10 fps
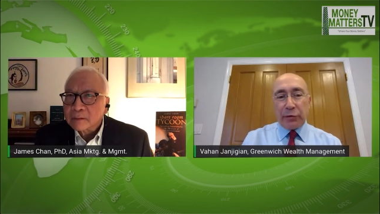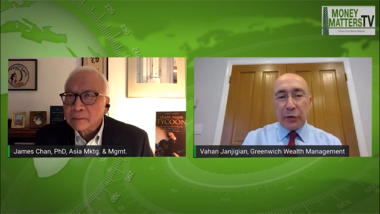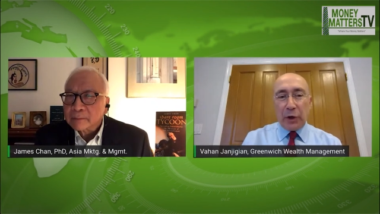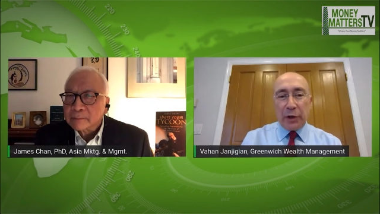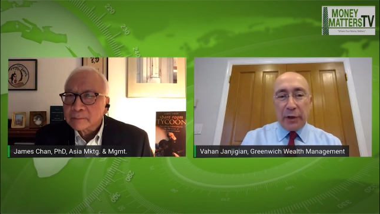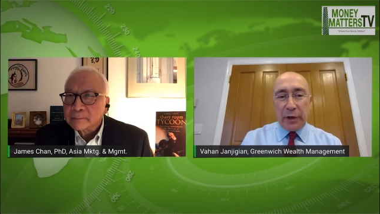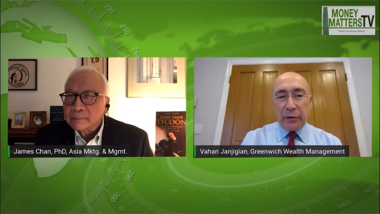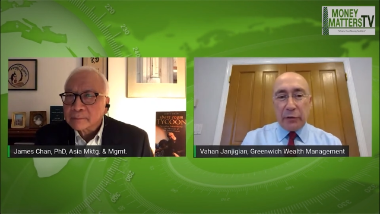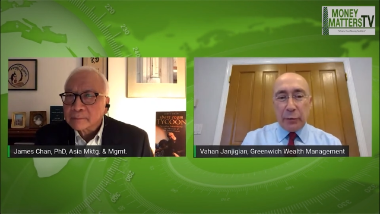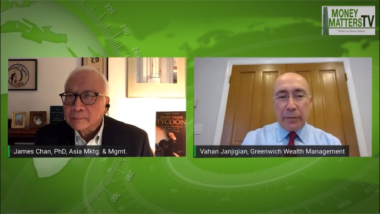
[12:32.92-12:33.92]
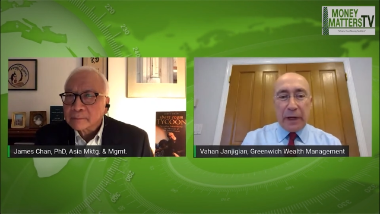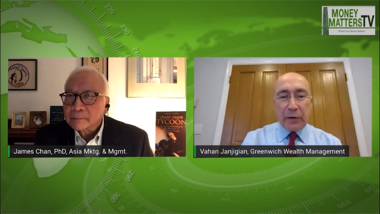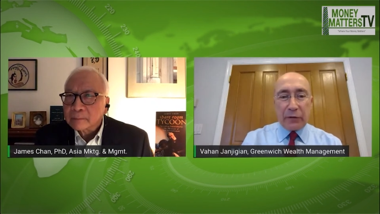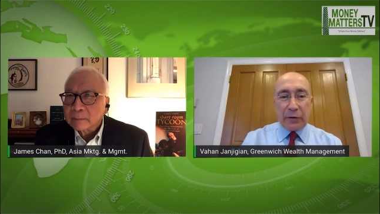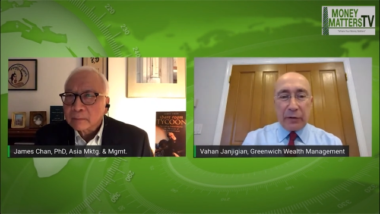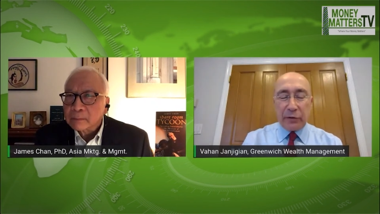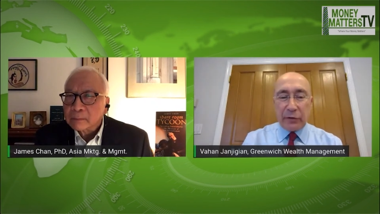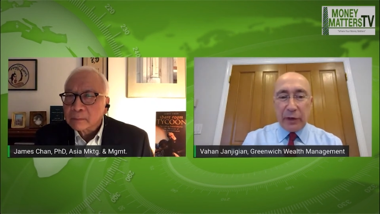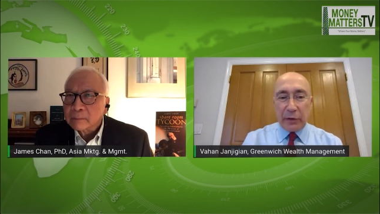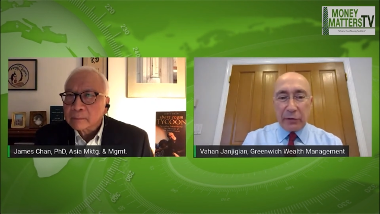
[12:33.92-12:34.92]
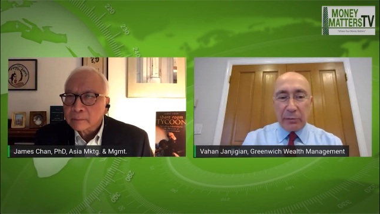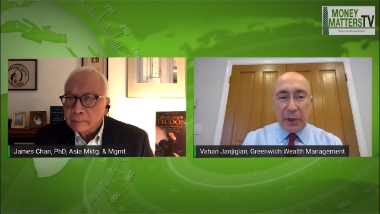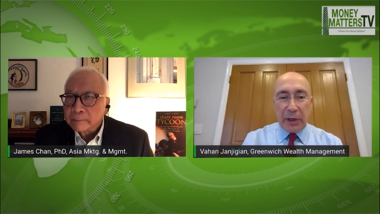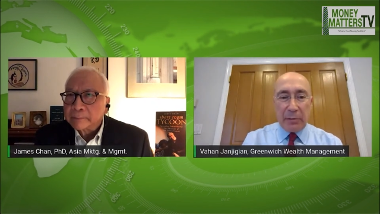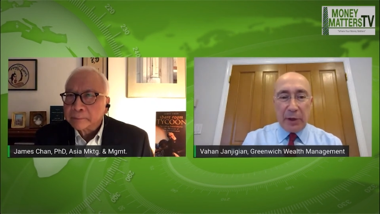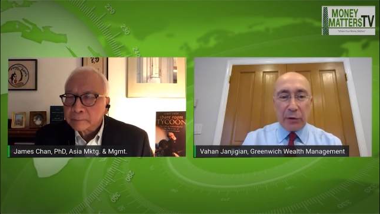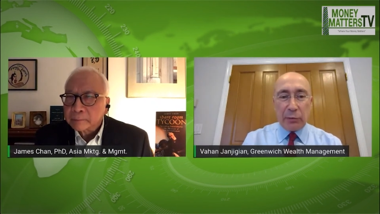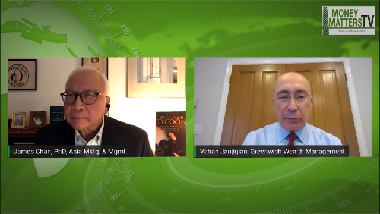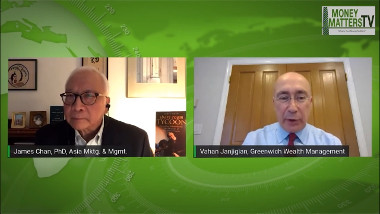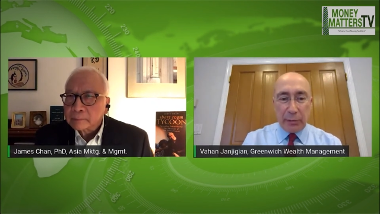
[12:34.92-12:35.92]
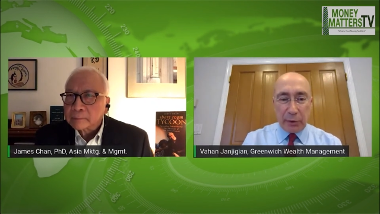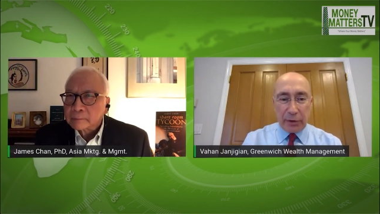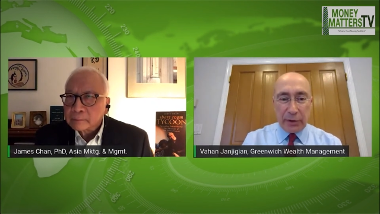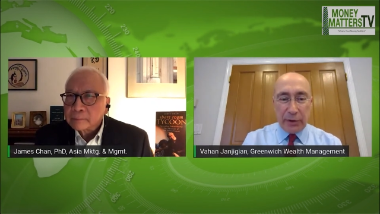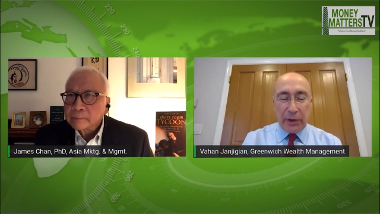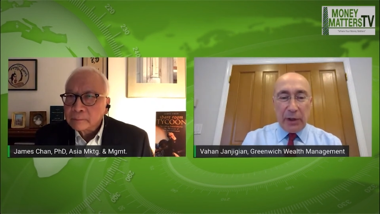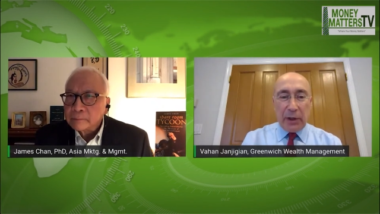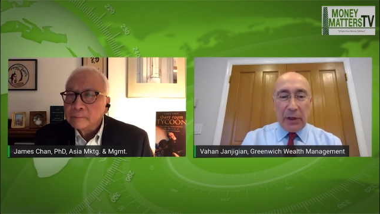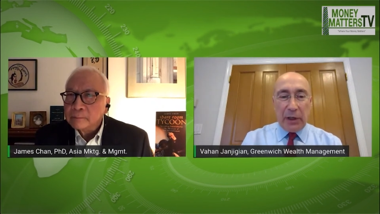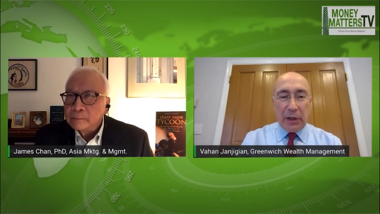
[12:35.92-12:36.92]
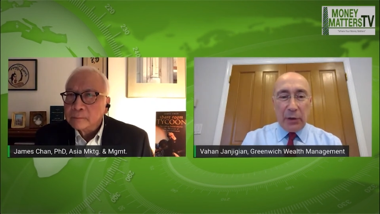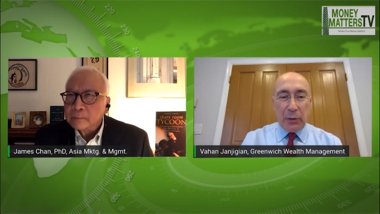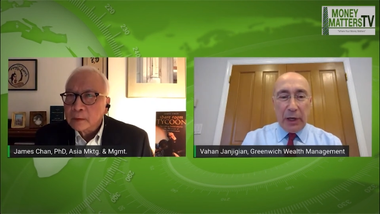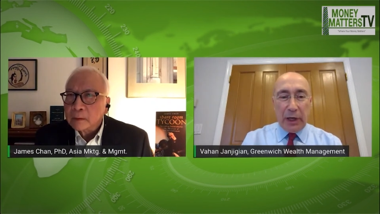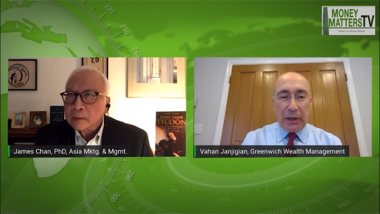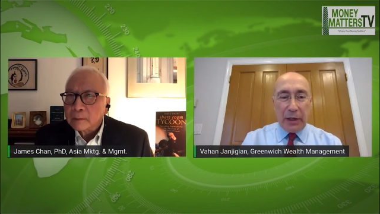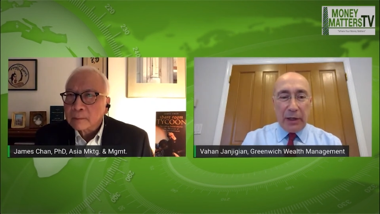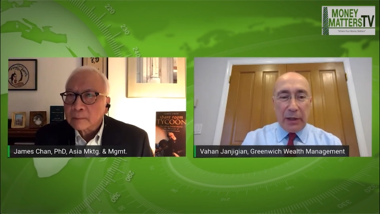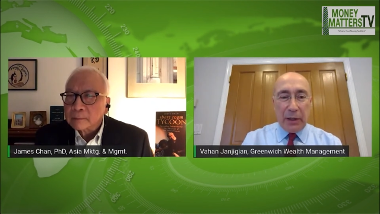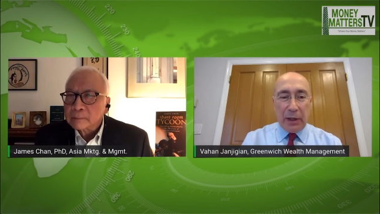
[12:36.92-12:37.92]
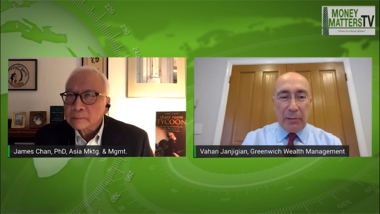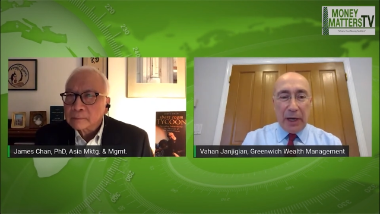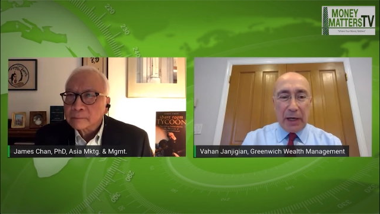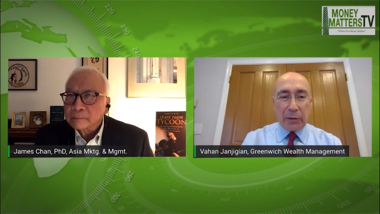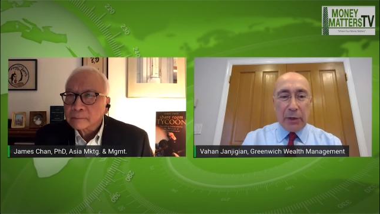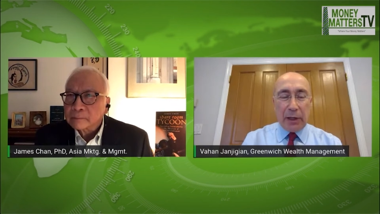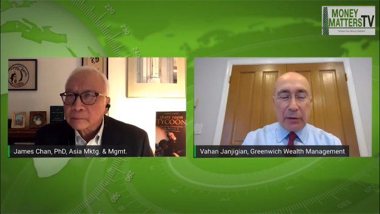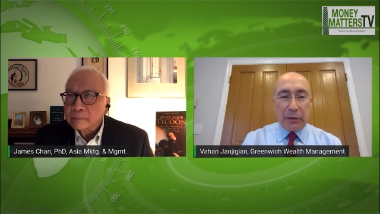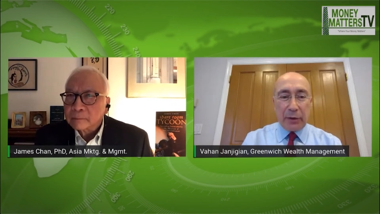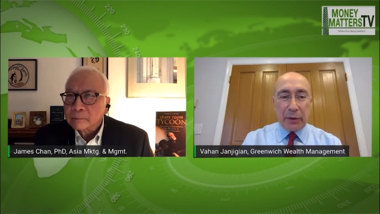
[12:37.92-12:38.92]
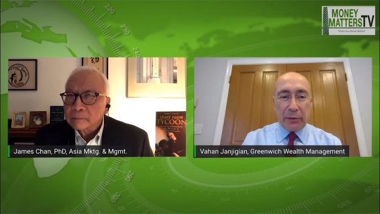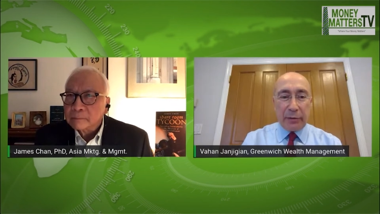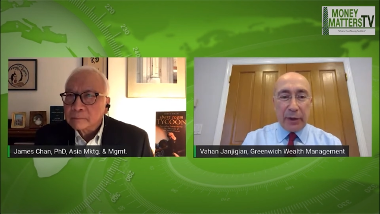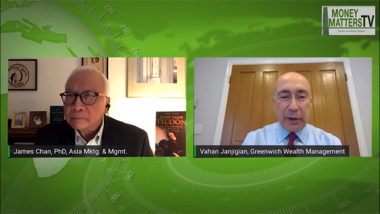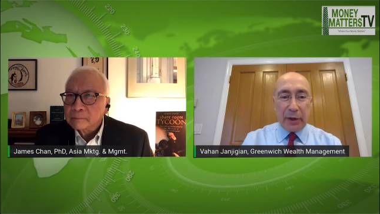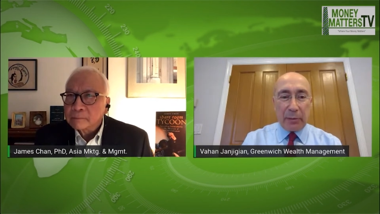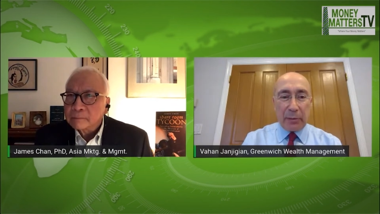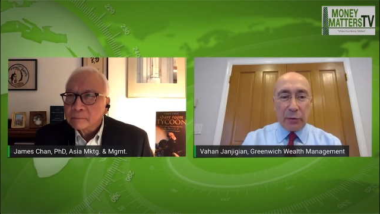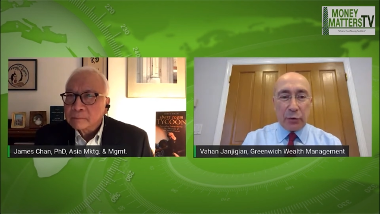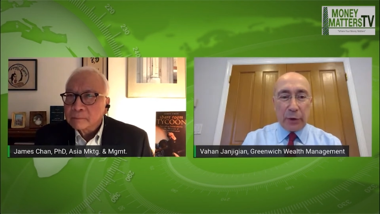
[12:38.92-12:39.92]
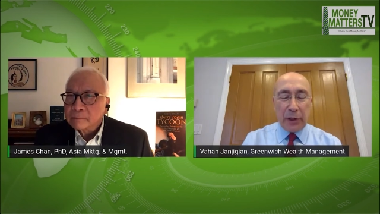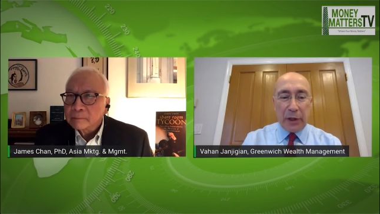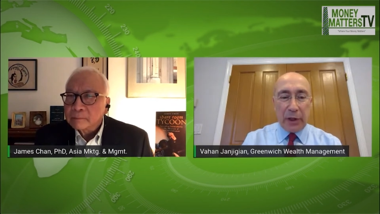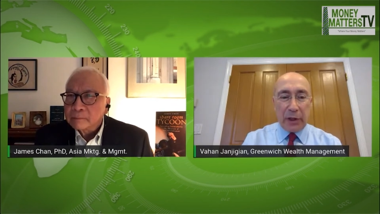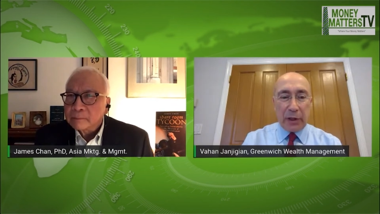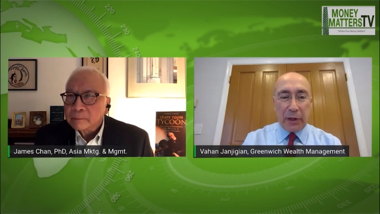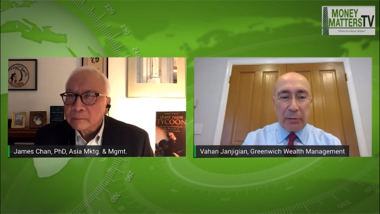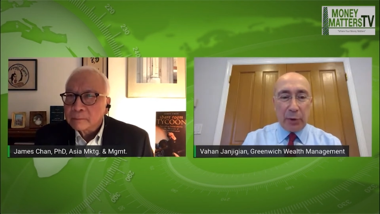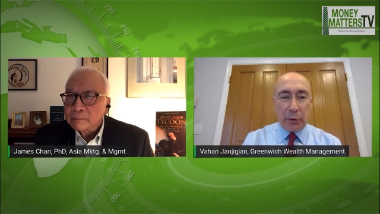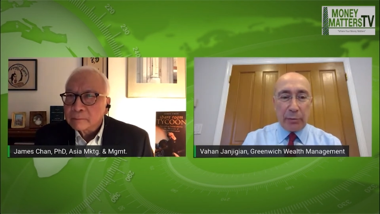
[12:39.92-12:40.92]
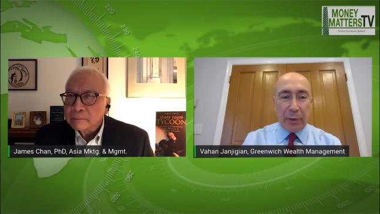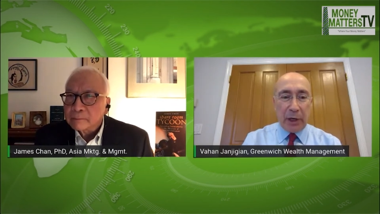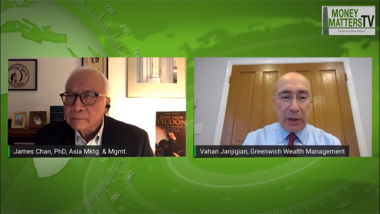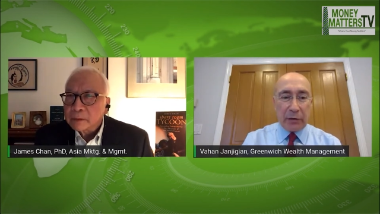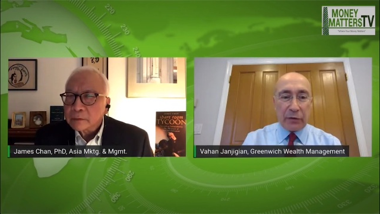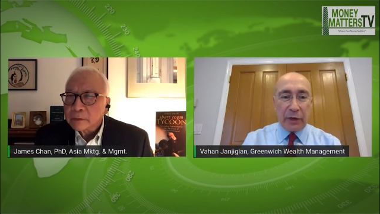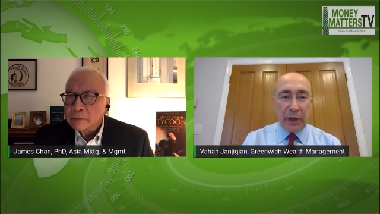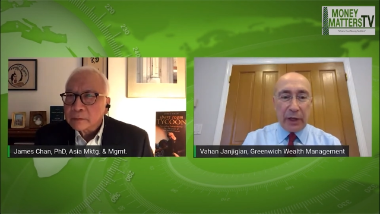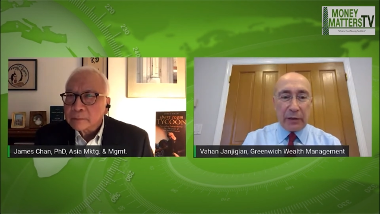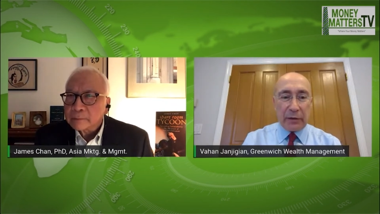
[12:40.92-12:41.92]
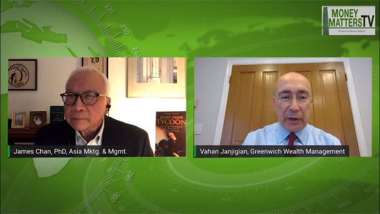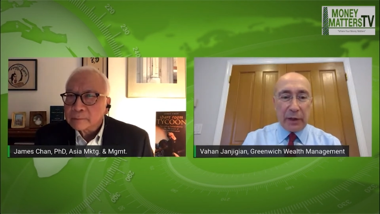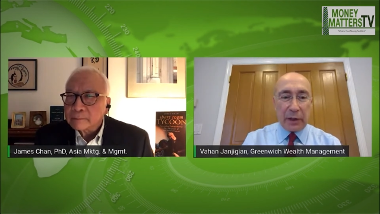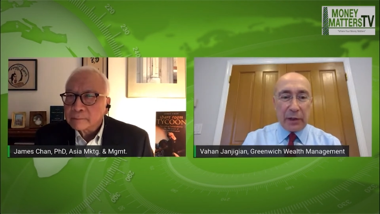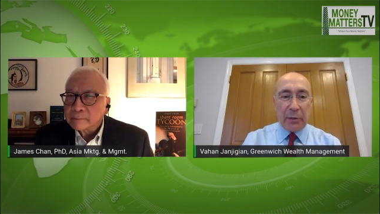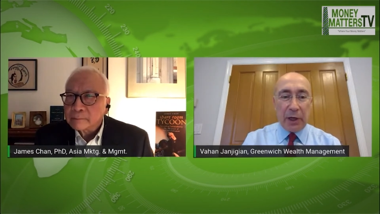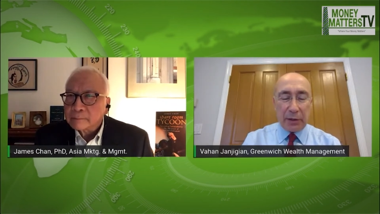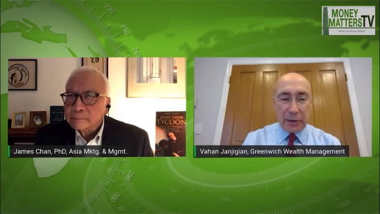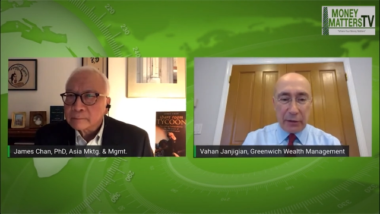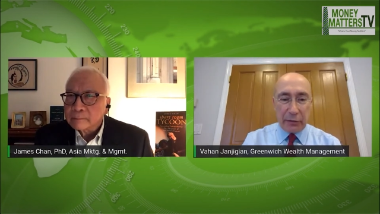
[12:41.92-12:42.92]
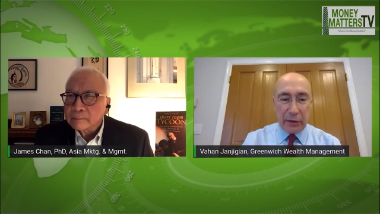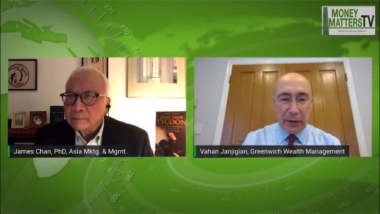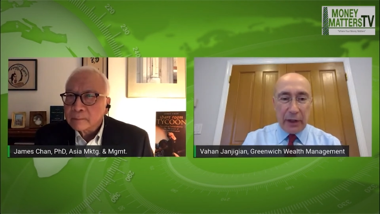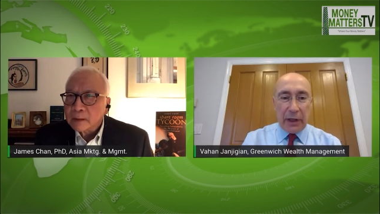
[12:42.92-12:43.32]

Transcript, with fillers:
Speaker 1: was started in 2006 by Michael Freeberg, uh, who had a uh, background of uh, trading in both bonds and uh, commodities.